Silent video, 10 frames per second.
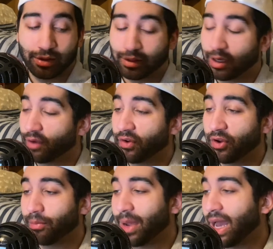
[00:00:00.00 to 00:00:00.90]
Cover
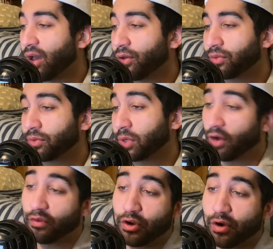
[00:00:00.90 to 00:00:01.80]
your mouth,
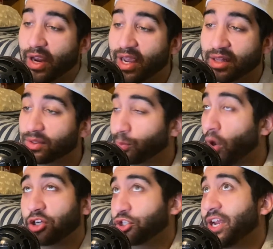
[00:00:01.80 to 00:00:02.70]
cover your hands,
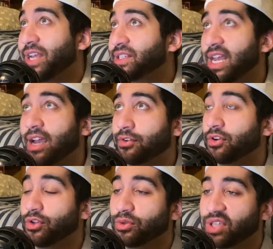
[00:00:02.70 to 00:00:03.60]
wash your hands after,
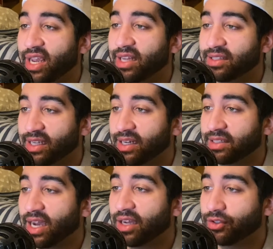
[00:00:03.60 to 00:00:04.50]
use hand
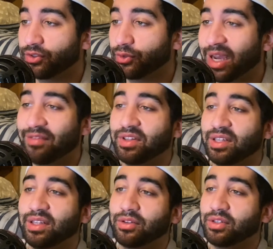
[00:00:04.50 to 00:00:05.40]
sanitizer, do everything
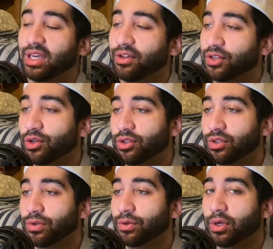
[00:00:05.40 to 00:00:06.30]
that they're telling you to
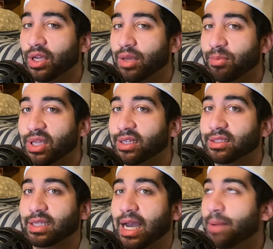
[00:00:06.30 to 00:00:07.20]
do,
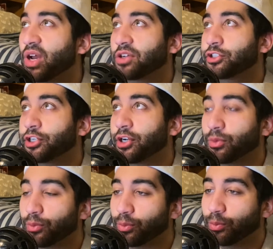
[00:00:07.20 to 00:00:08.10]
because I'm not
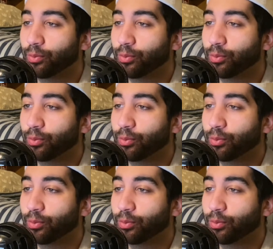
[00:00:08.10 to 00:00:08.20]
sure,